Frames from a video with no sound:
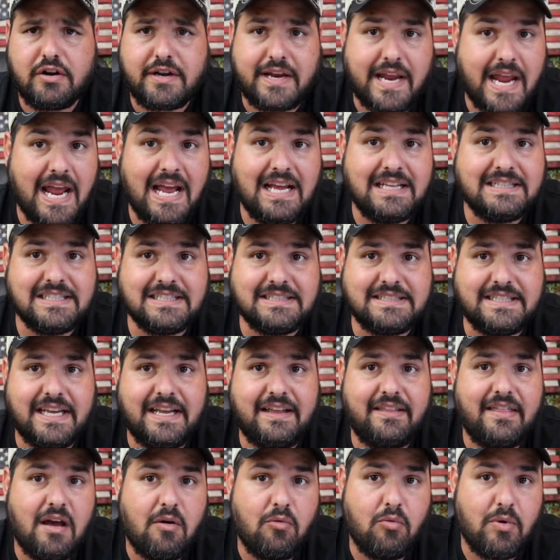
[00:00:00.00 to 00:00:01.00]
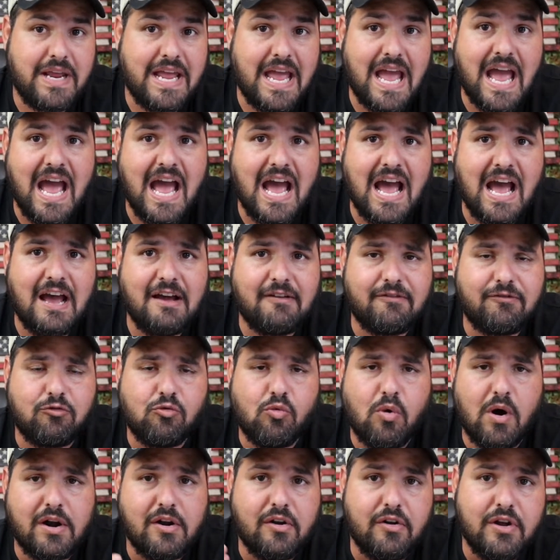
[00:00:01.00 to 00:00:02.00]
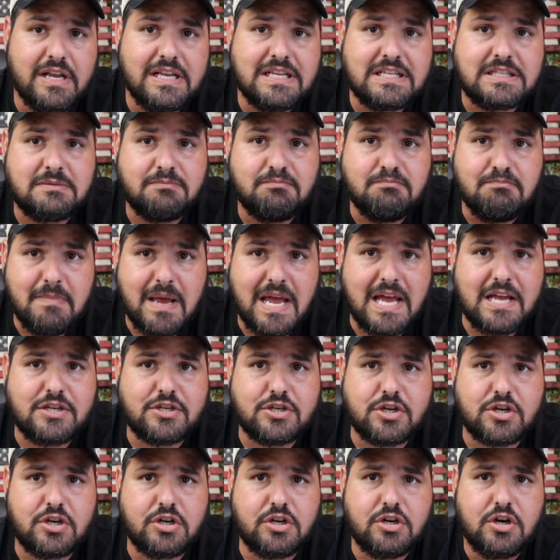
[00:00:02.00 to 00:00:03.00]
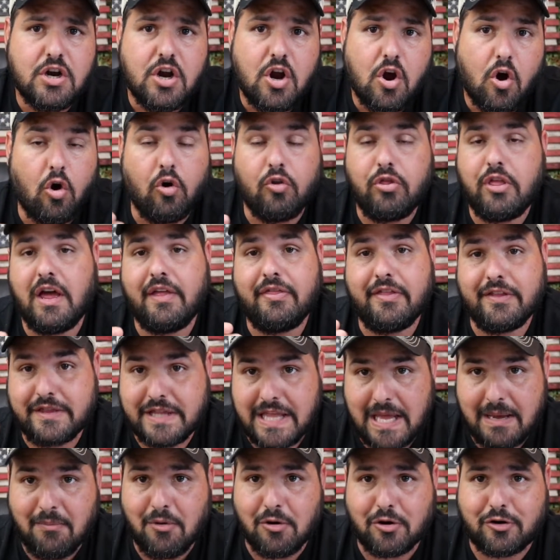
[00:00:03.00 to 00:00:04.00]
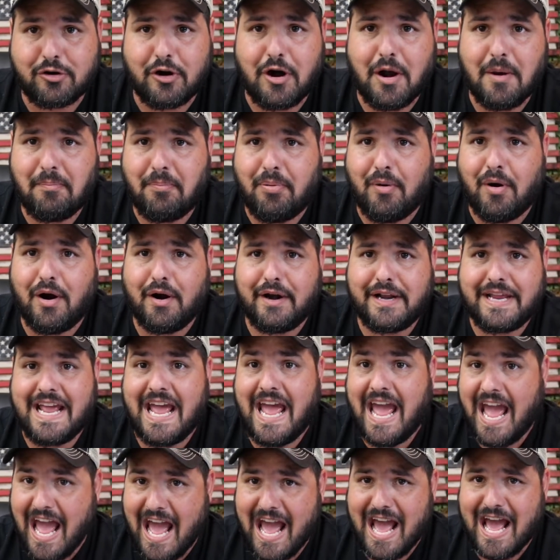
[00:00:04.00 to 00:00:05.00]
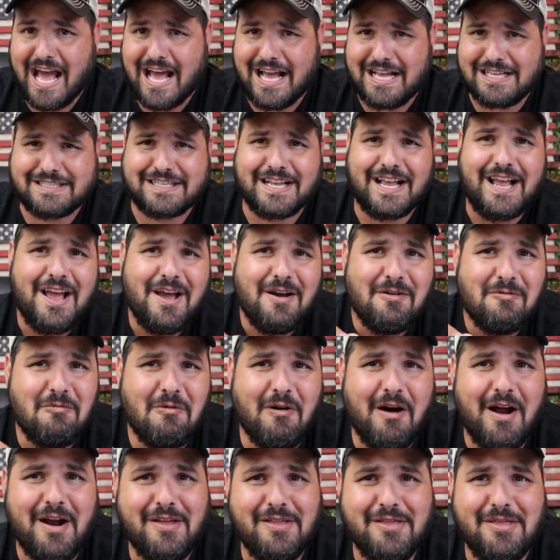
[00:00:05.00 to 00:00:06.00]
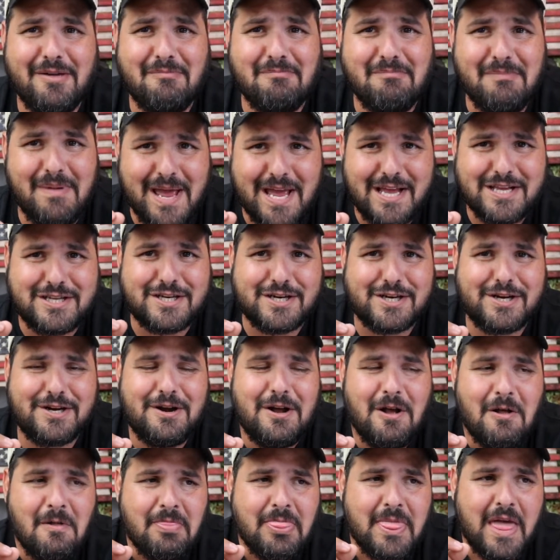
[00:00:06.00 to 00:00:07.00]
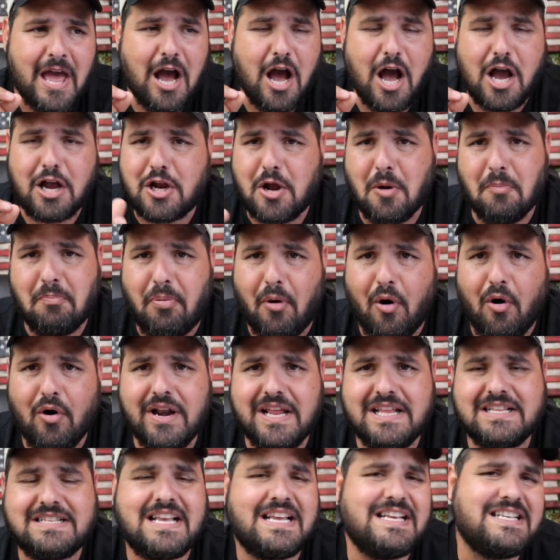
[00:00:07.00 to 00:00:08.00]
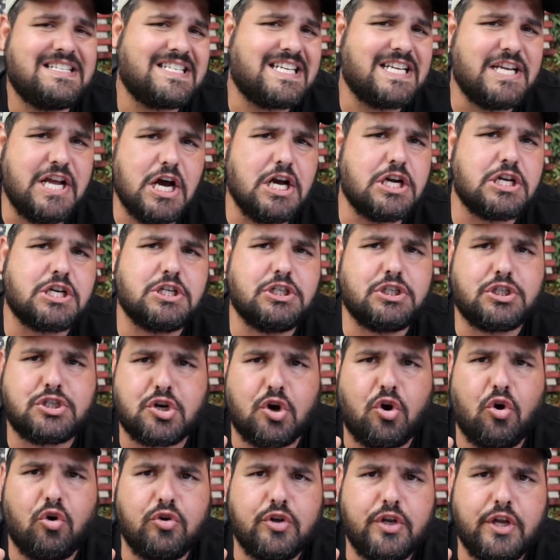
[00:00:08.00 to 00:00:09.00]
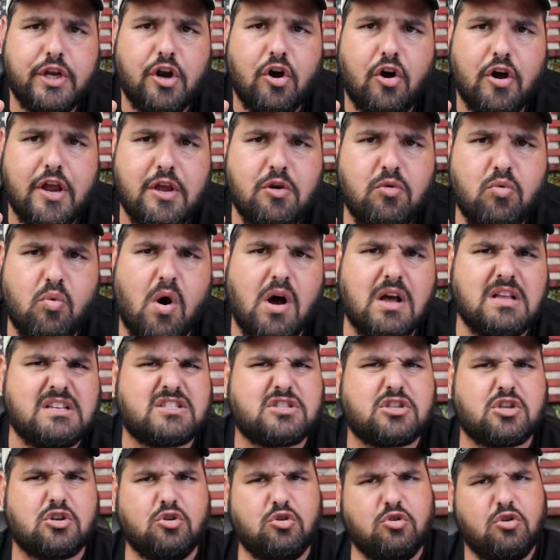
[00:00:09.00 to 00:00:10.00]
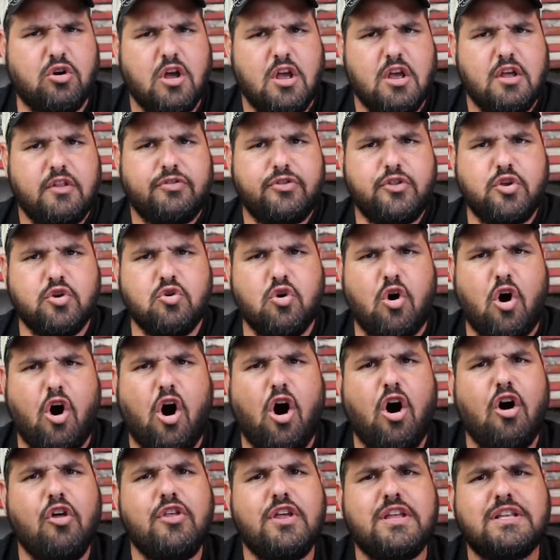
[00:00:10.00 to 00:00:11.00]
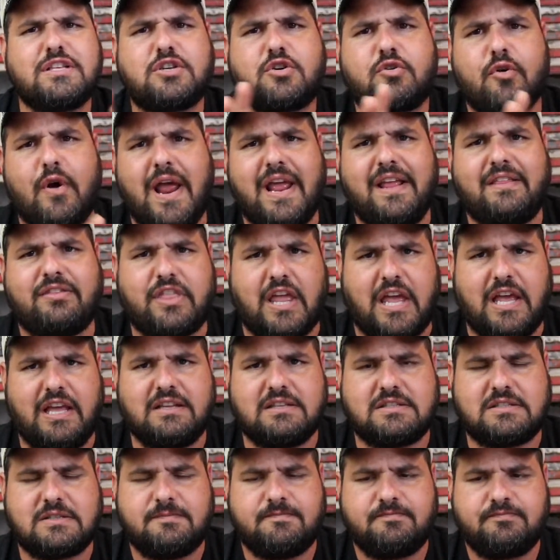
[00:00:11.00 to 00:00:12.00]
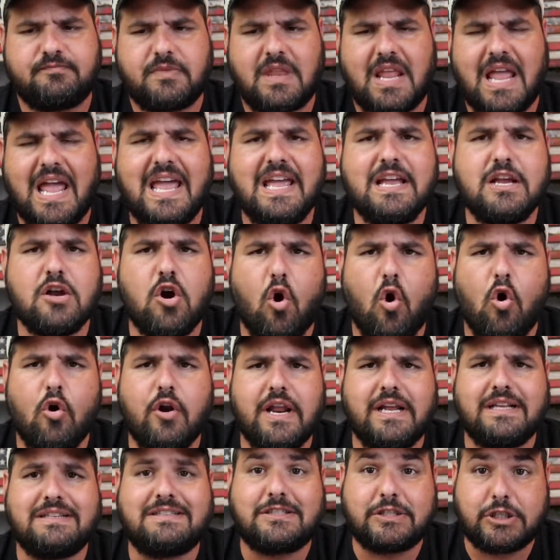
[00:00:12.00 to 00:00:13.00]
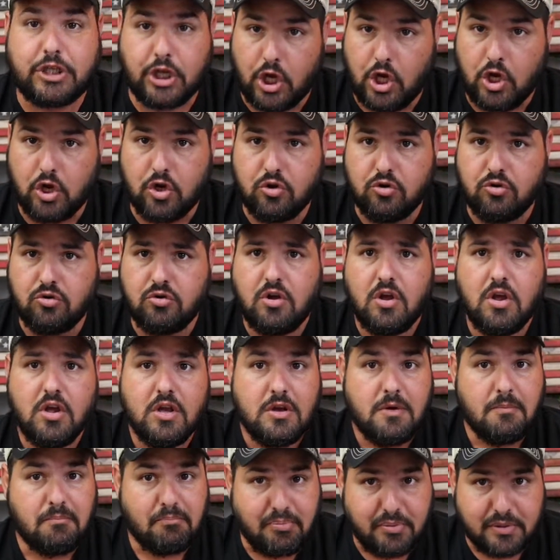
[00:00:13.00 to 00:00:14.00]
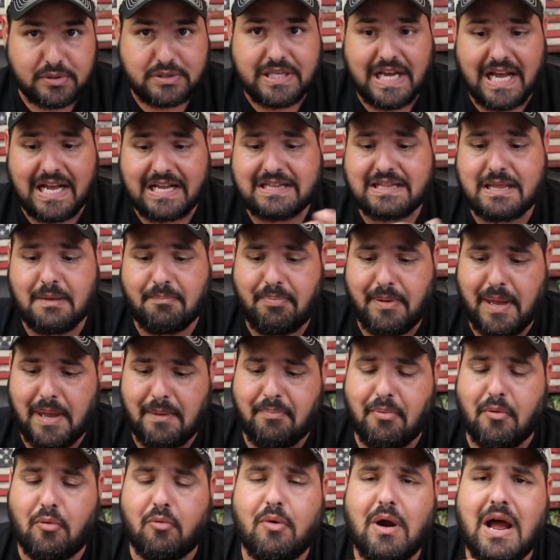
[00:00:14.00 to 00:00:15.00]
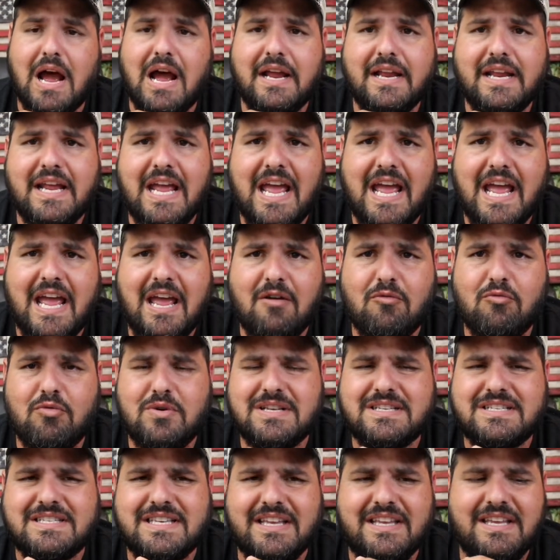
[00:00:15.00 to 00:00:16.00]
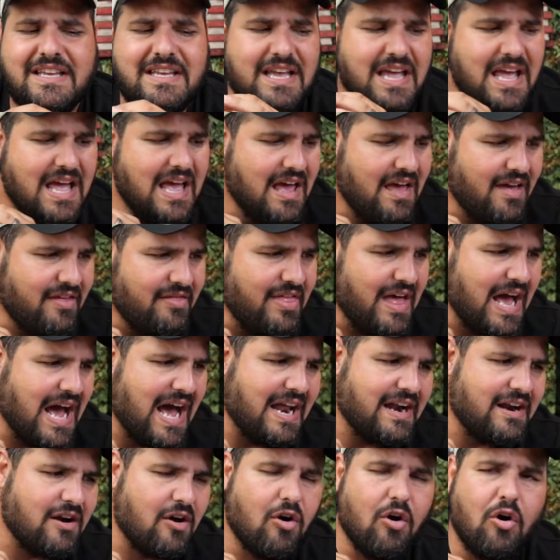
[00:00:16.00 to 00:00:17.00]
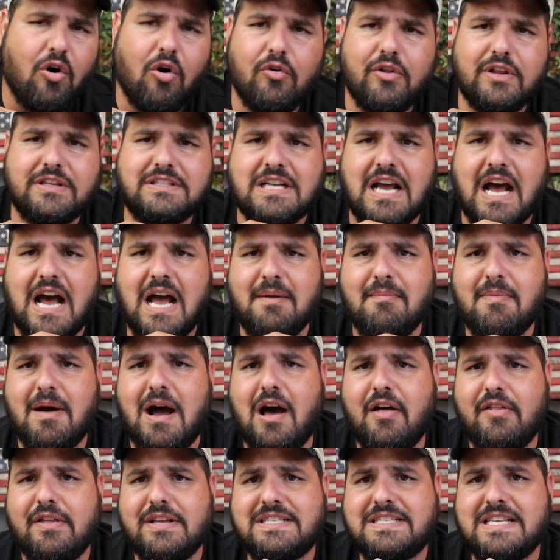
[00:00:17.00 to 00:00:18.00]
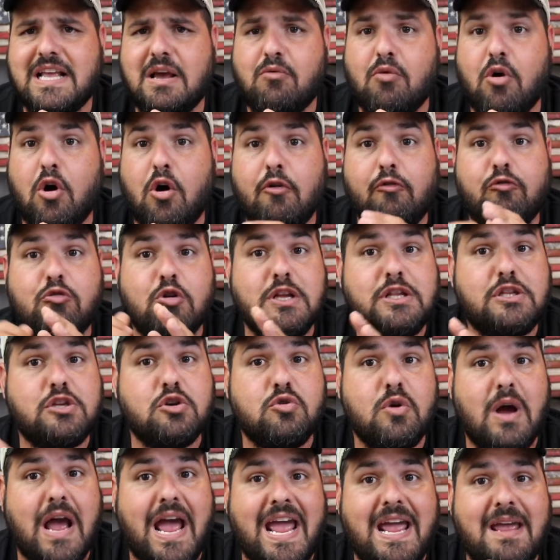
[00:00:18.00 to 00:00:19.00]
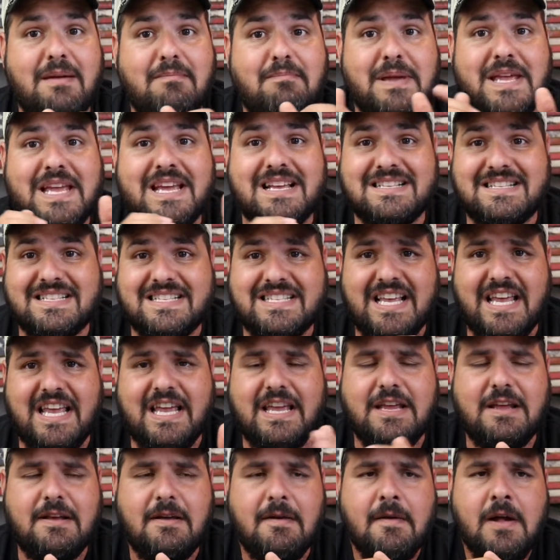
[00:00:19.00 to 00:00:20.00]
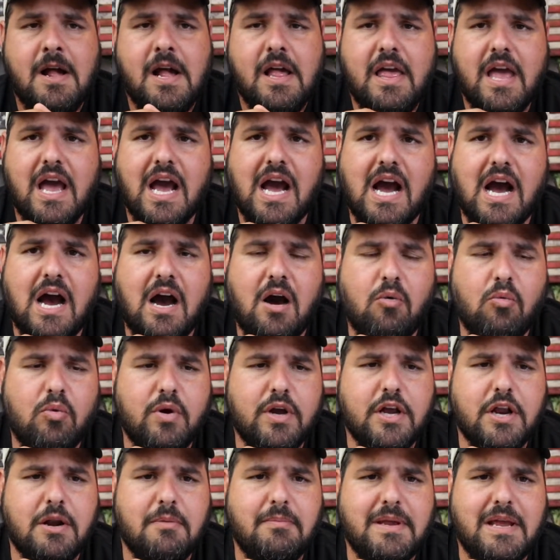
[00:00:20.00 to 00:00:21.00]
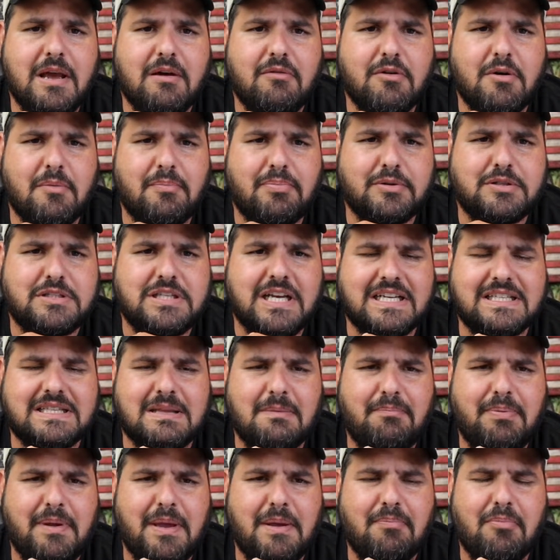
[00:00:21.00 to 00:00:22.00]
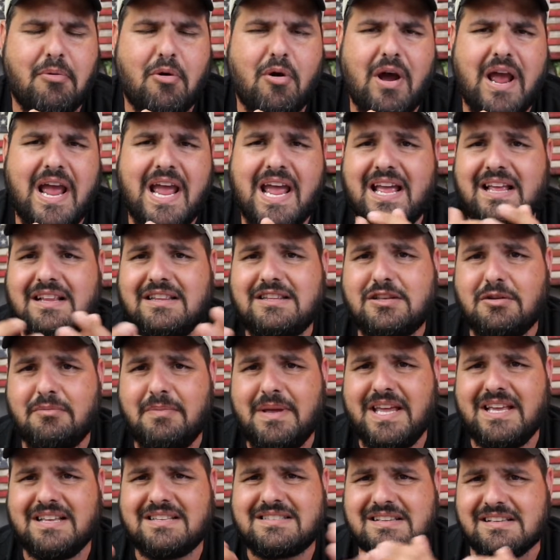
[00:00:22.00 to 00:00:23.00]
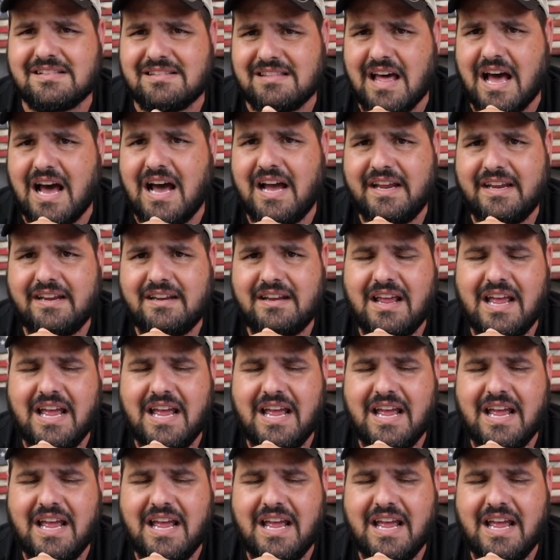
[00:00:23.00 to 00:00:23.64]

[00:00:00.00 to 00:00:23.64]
candidate that we have, one of his major, or that the Democrat Party has, one of the major components is gun control. You know, he wants to do all these great things in order to protect the people, right? And we see that all the time, how they say, well, if we do A, B, and C, we're going to be able to protect the people. And to me, it's a lie.